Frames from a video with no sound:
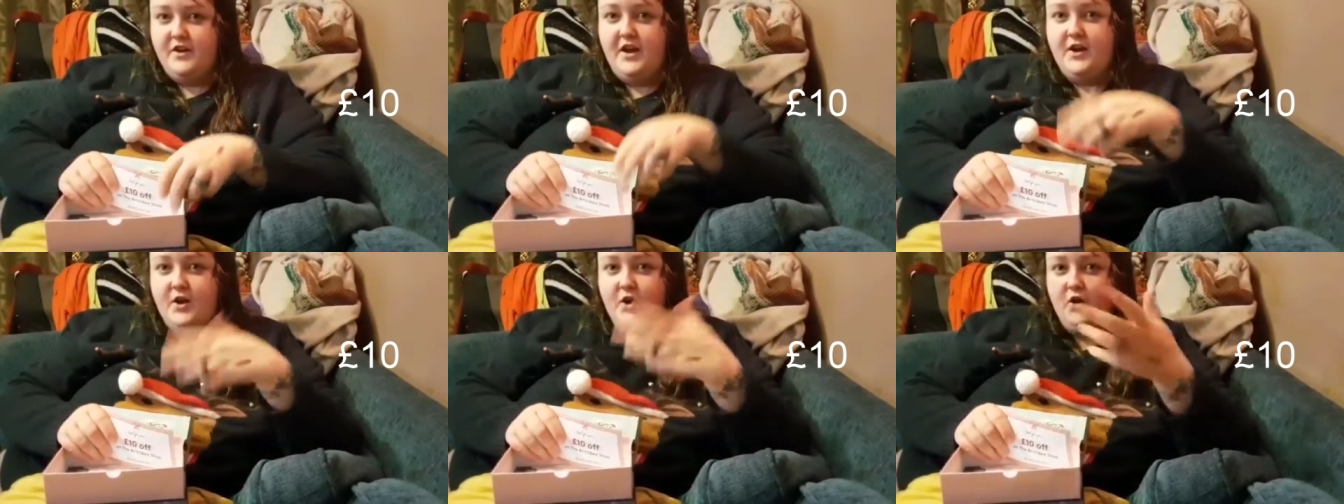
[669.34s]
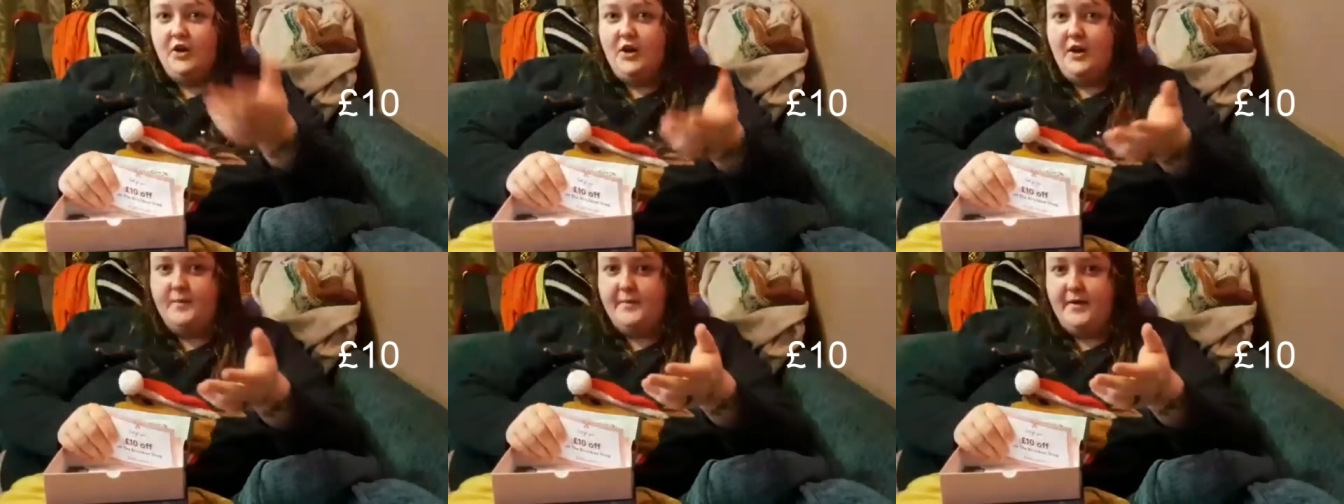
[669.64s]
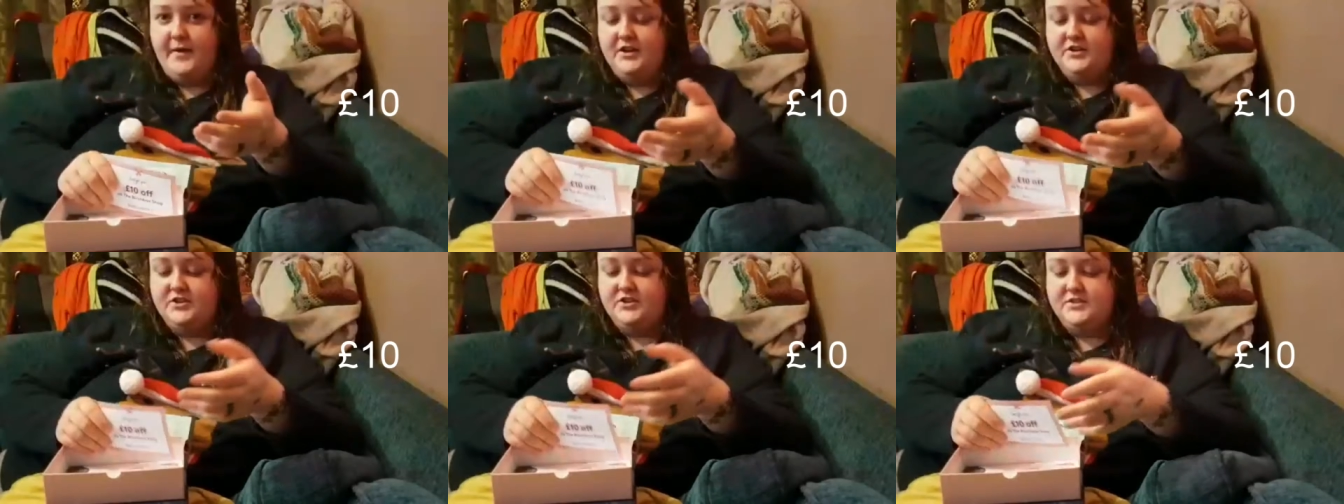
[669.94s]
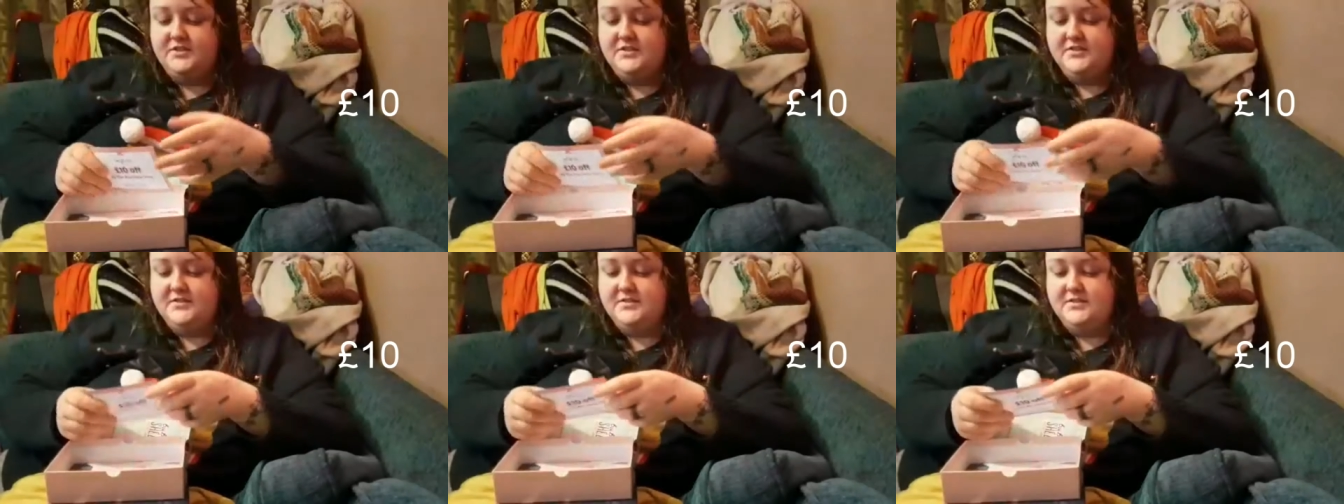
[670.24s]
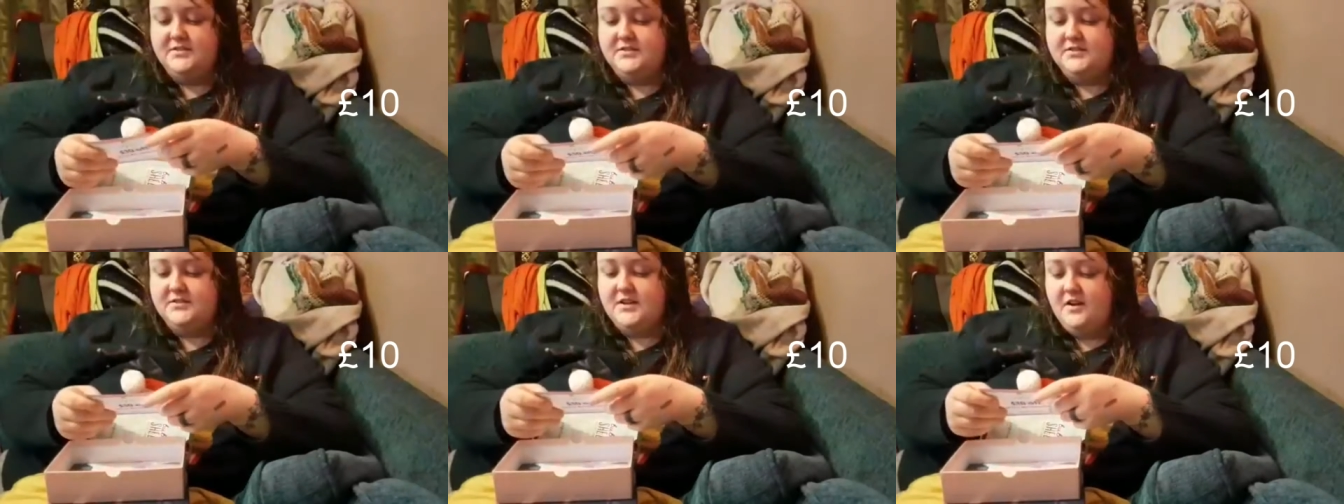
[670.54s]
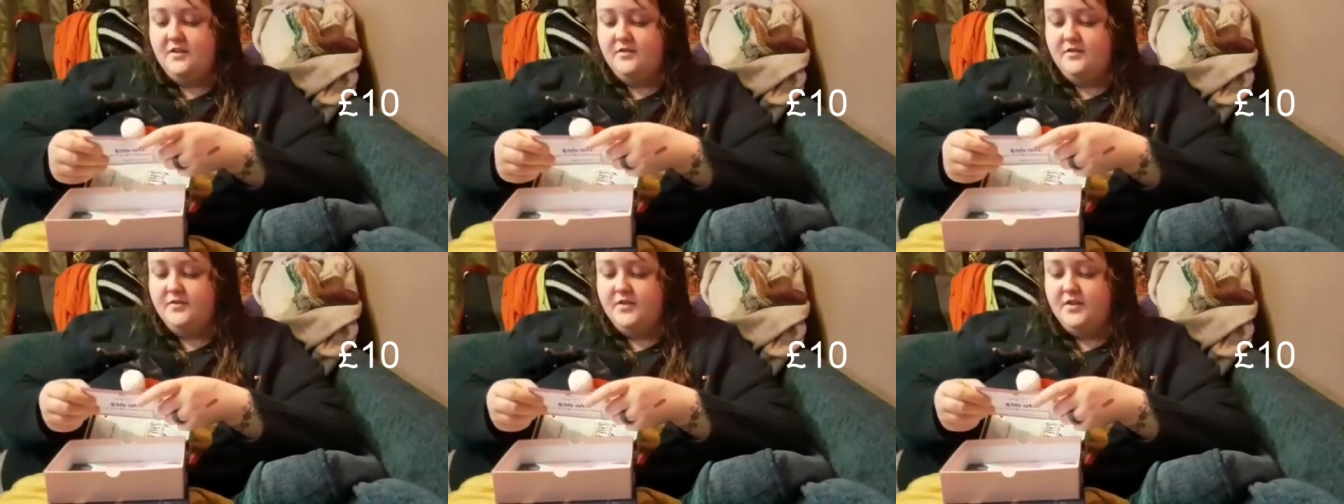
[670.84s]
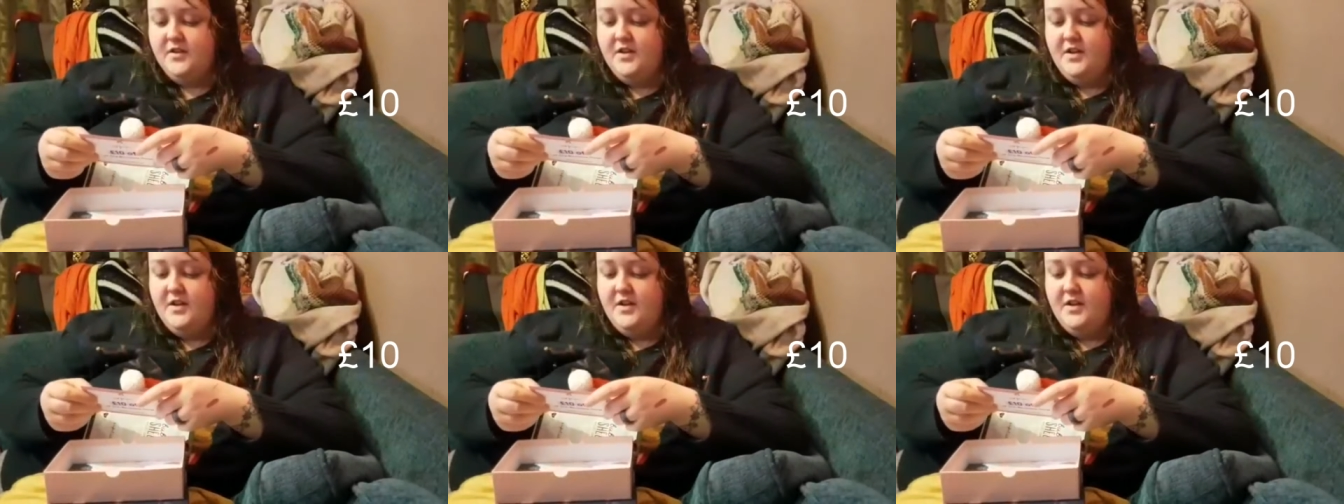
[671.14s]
for like online purchases and stuff.